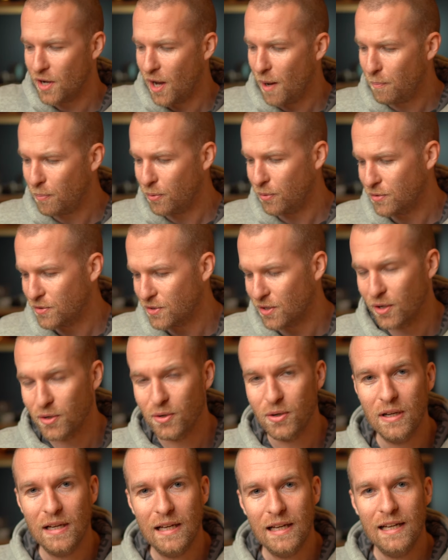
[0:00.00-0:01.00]
up,
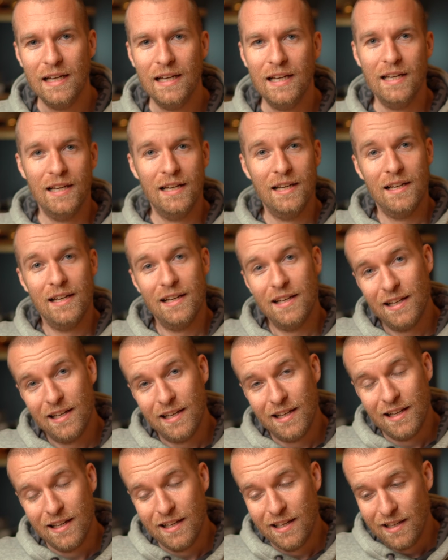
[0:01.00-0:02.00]
so
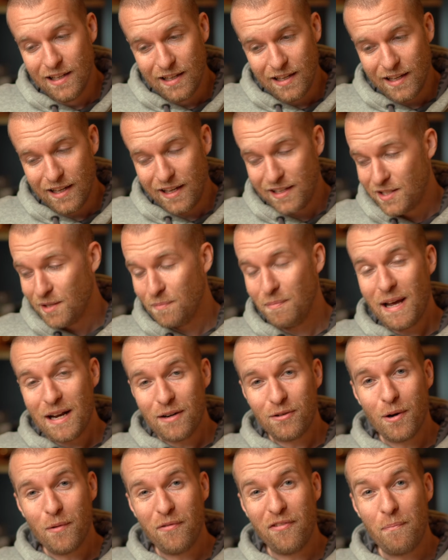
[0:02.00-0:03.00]
it's a
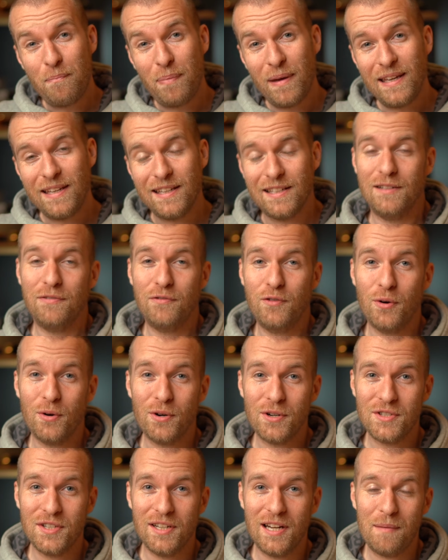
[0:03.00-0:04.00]
matter of opinion, of
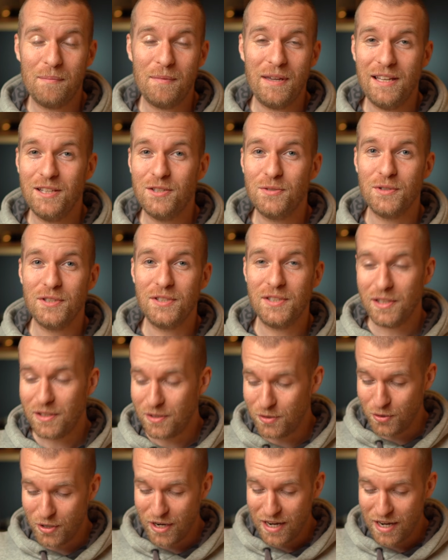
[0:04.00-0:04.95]
course, and I'm interested to